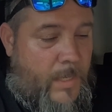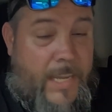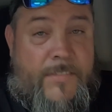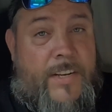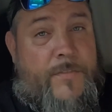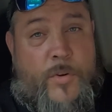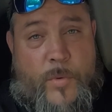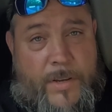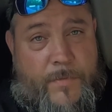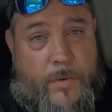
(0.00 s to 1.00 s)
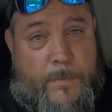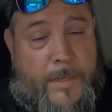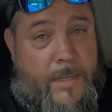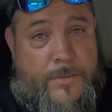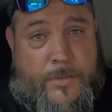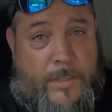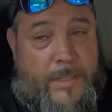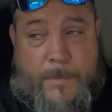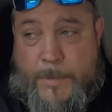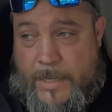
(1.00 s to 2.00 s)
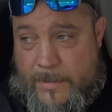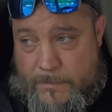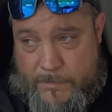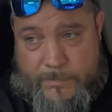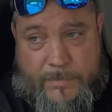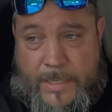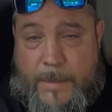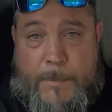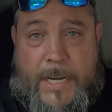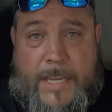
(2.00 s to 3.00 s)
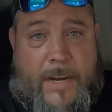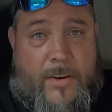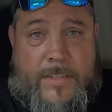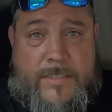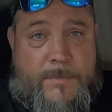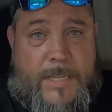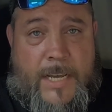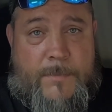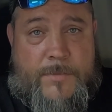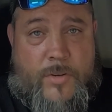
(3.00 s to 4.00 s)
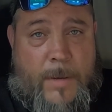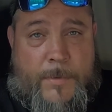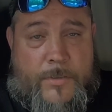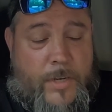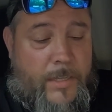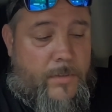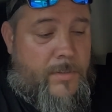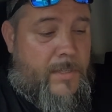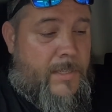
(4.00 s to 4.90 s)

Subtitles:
even if you're reefer, because you'll end up being in muddy areas sometimes, dropping a trailer.